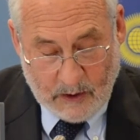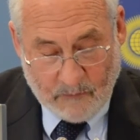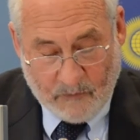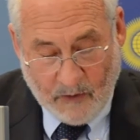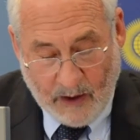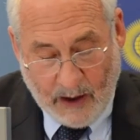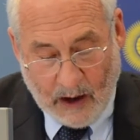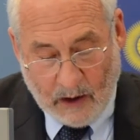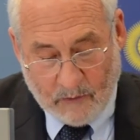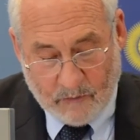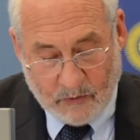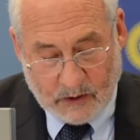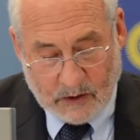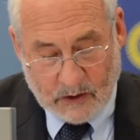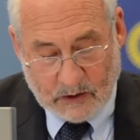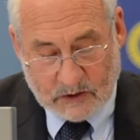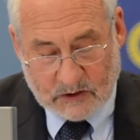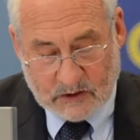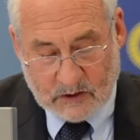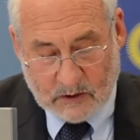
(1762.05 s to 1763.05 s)
if
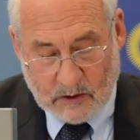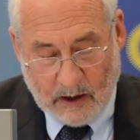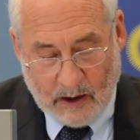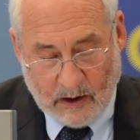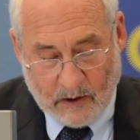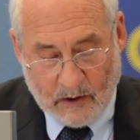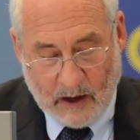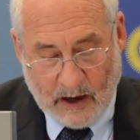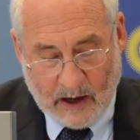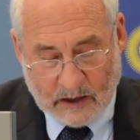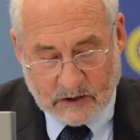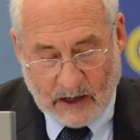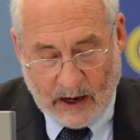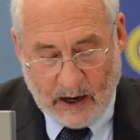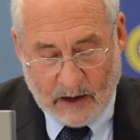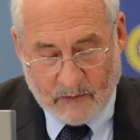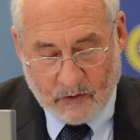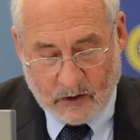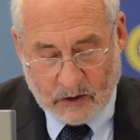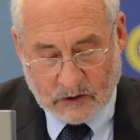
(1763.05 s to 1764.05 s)
advocates, as
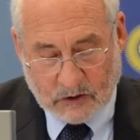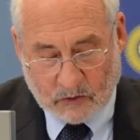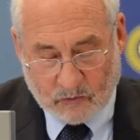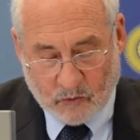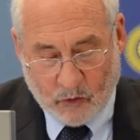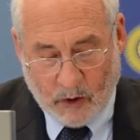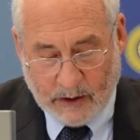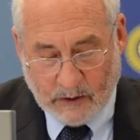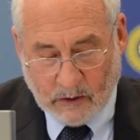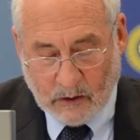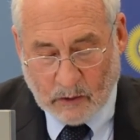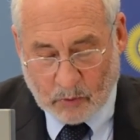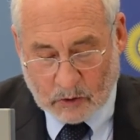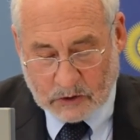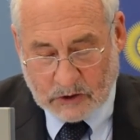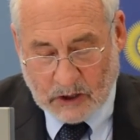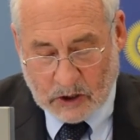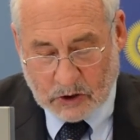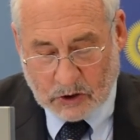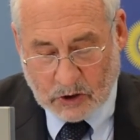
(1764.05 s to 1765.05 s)
advocates of trade
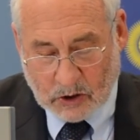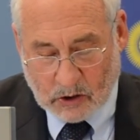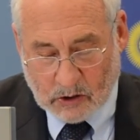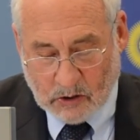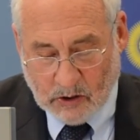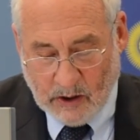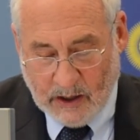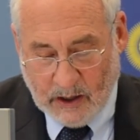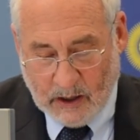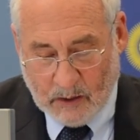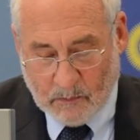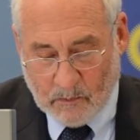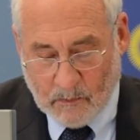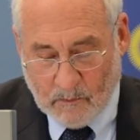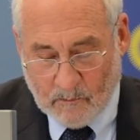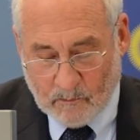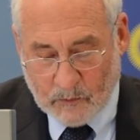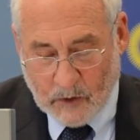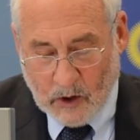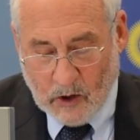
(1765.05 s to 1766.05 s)
liberalization claim,
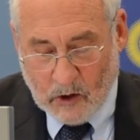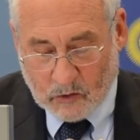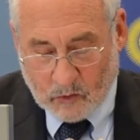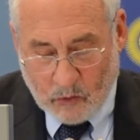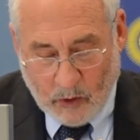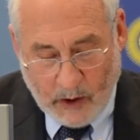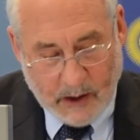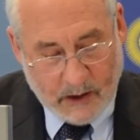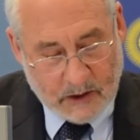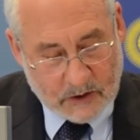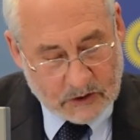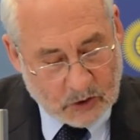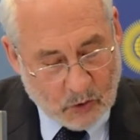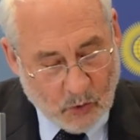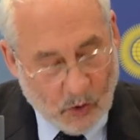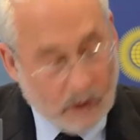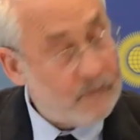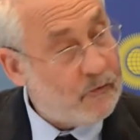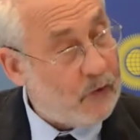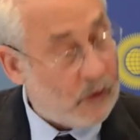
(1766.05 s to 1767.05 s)
trade is
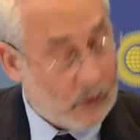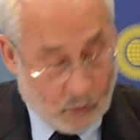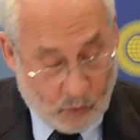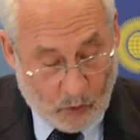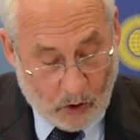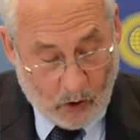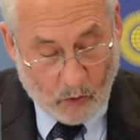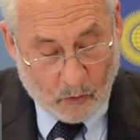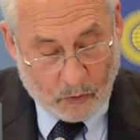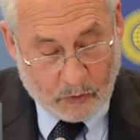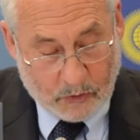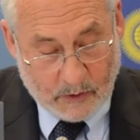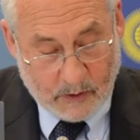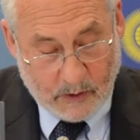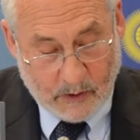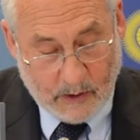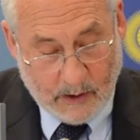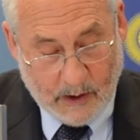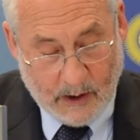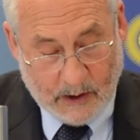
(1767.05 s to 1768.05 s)
good for growth
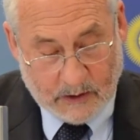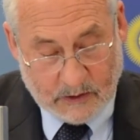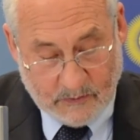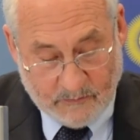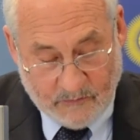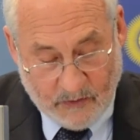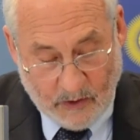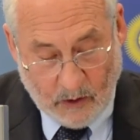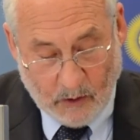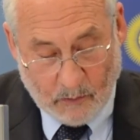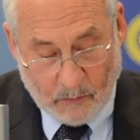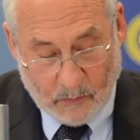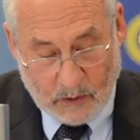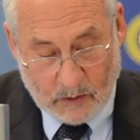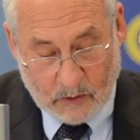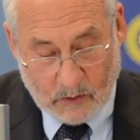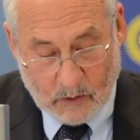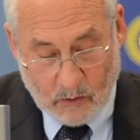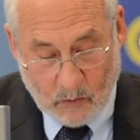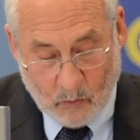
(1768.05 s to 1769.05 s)
and development,
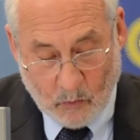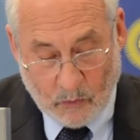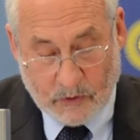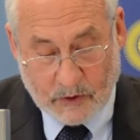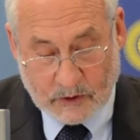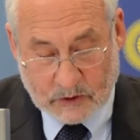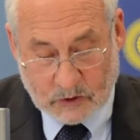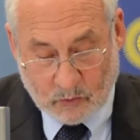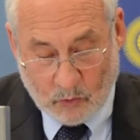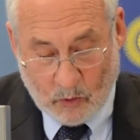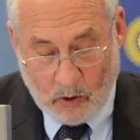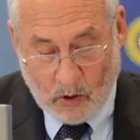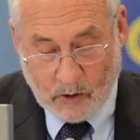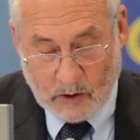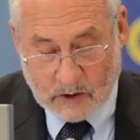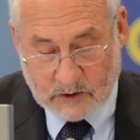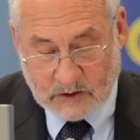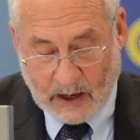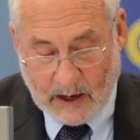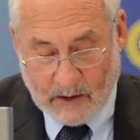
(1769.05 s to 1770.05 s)
with the
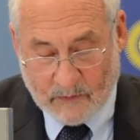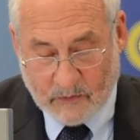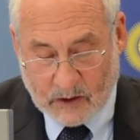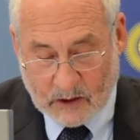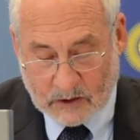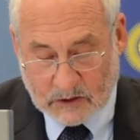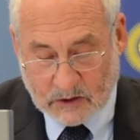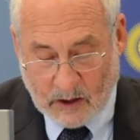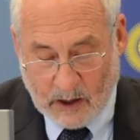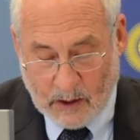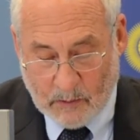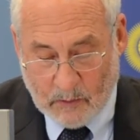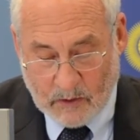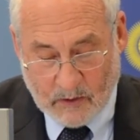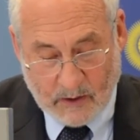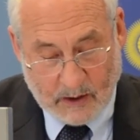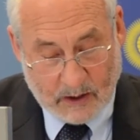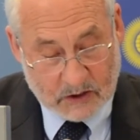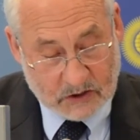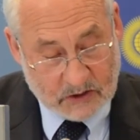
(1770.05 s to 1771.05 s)
strongest advocates claiming
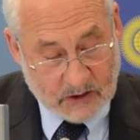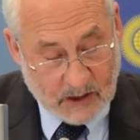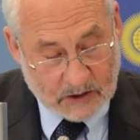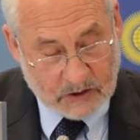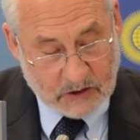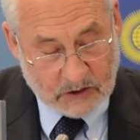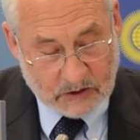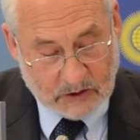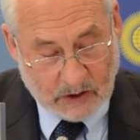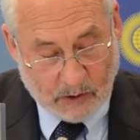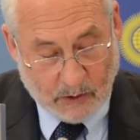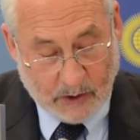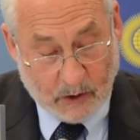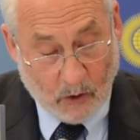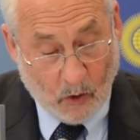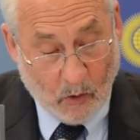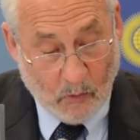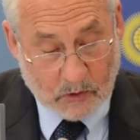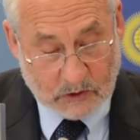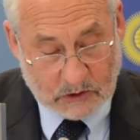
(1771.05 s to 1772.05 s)
that it's necessary and
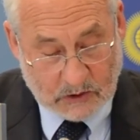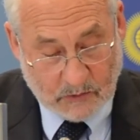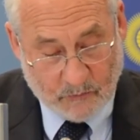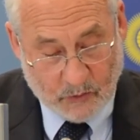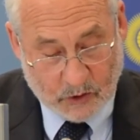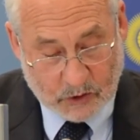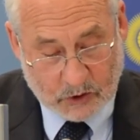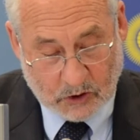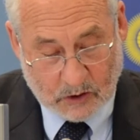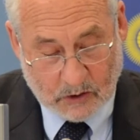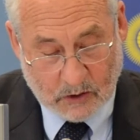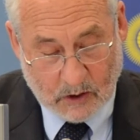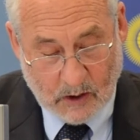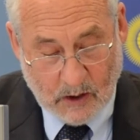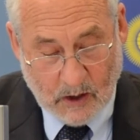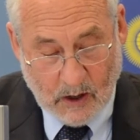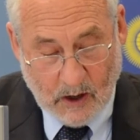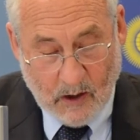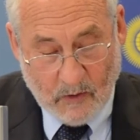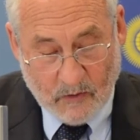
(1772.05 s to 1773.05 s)
almost sufficient,
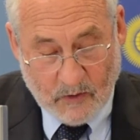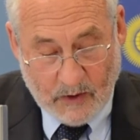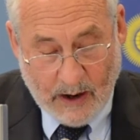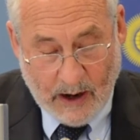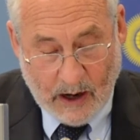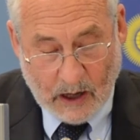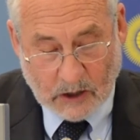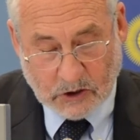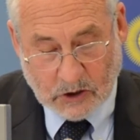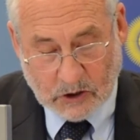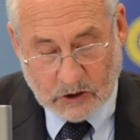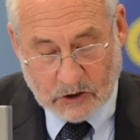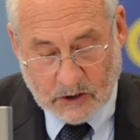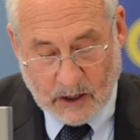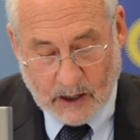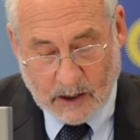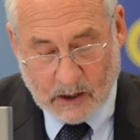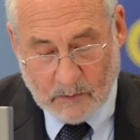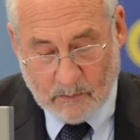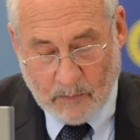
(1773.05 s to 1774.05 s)
then actions
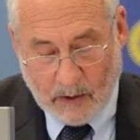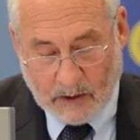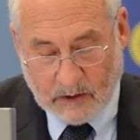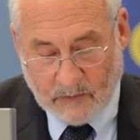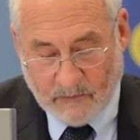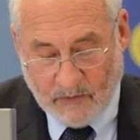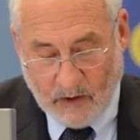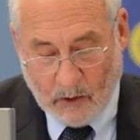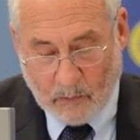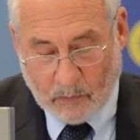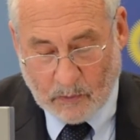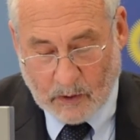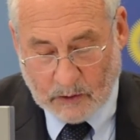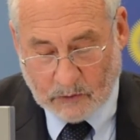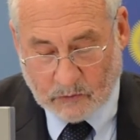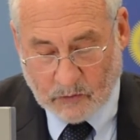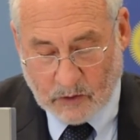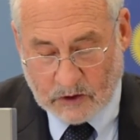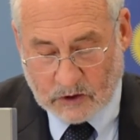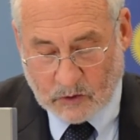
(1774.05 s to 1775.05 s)
taken by developed
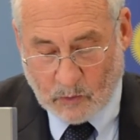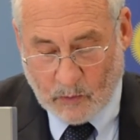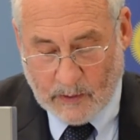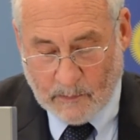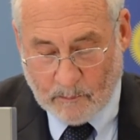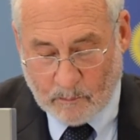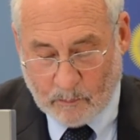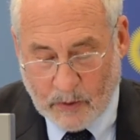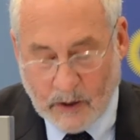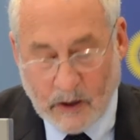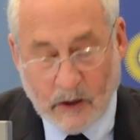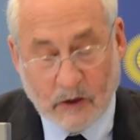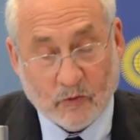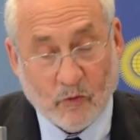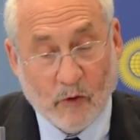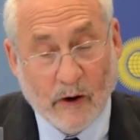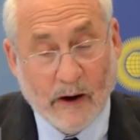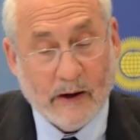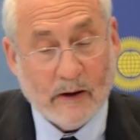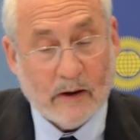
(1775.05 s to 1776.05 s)
countries to impede
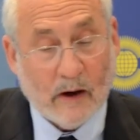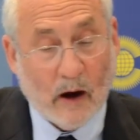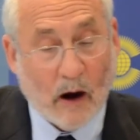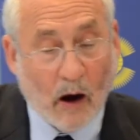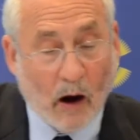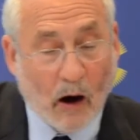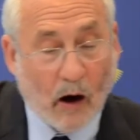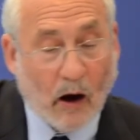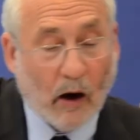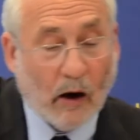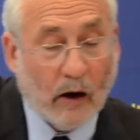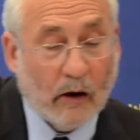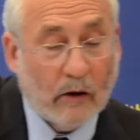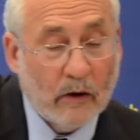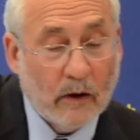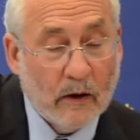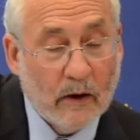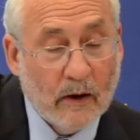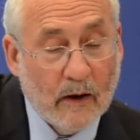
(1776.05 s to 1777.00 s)
trade are,